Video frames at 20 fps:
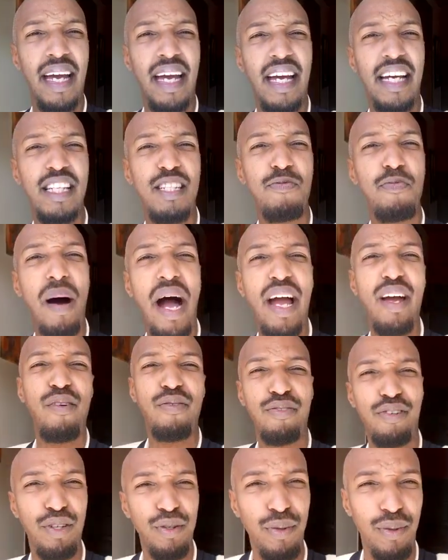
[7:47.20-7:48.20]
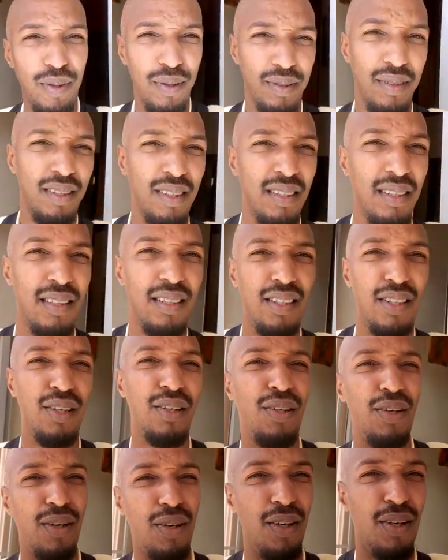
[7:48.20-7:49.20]
is biofuel or,
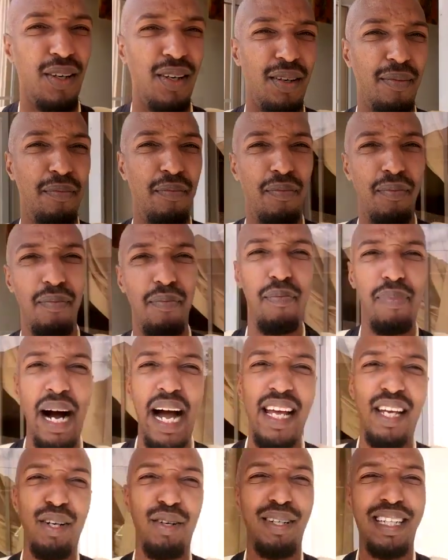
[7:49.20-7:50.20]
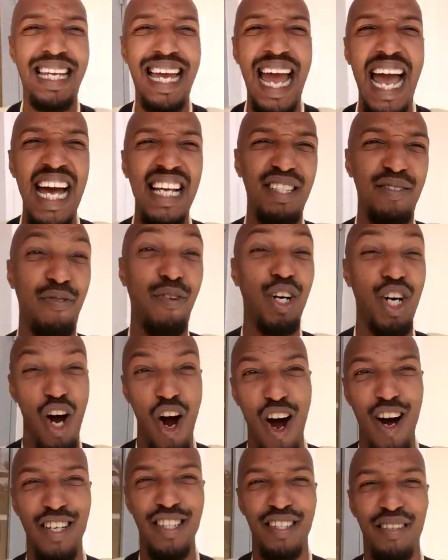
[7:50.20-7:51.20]
or biogas for
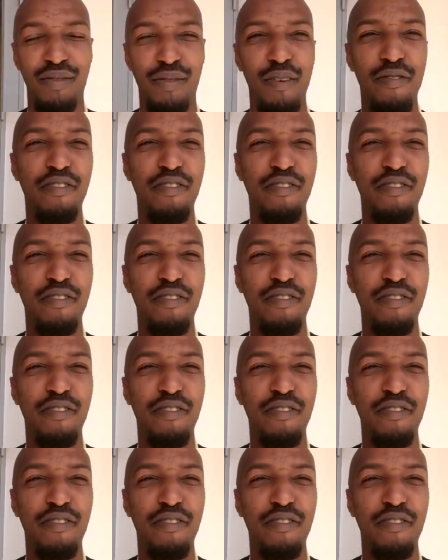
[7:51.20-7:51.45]
cars, for